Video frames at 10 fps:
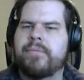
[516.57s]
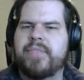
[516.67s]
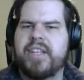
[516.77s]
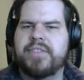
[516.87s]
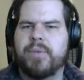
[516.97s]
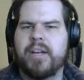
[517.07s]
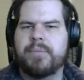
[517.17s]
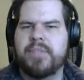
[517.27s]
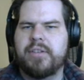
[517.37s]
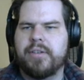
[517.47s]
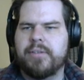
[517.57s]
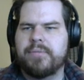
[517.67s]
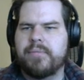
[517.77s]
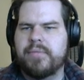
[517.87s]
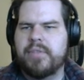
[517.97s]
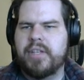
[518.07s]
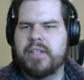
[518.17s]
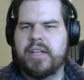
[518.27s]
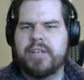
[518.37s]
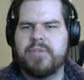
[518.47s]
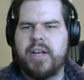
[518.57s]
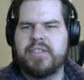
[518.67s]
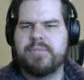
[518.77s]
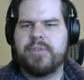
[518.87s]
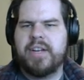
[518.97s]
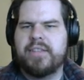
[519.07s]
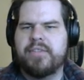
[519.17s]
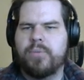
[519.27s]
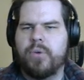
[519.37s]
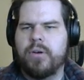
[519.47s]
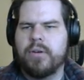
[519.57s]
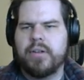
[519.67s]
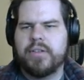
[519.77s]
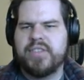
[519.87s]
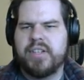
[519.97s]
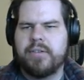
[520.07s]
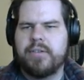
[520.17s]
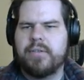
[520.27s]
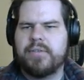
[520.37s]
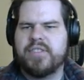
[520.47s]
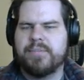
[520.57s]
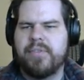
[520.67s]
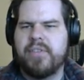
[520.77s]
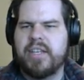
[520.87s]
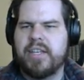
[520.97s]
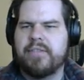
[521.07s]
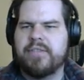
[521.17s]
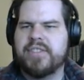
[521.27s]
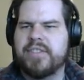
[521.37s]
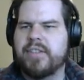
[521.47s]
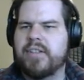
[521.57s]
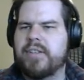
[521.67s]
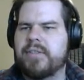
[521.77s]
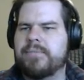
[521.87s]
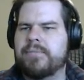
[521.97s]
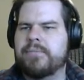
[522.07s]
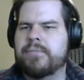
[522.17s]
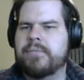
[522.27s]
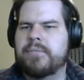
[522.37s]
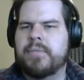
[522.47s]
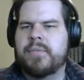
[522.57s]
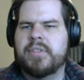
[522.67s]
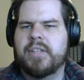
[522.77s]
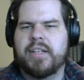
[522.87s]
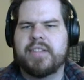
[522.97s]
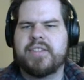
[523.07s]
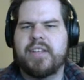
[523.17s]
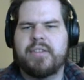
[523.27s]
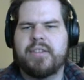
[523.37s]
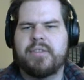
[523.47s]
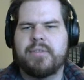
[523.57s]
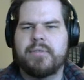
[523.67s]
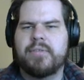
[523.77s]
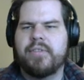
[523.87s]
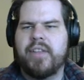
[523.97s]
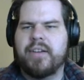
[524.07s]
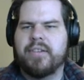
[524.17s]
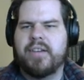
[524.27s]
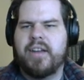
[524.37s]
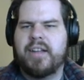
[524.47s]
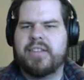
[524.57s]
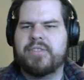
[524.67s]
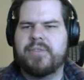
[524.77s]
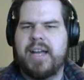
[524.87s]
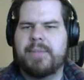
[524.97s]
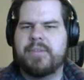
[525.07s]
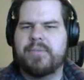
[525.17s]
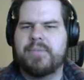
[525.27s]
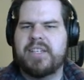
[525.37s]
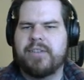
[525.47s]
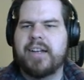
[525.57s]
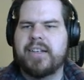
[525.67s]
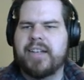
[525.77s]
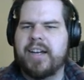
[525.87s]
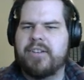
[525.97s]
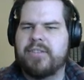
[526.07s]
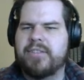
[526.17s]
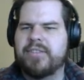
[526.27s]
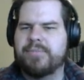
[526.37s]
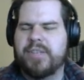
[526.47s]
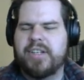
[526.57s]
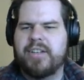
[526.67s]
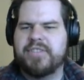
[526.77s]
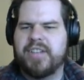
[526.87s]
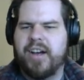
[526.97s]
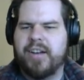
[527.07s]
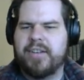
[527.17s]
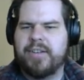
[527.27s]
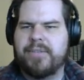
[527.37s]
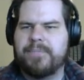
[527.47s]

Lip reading: That's why I'm here. I tried to break the wards and hurt some thieves. I can tell you, they are not too happy with me right now, but enough talk.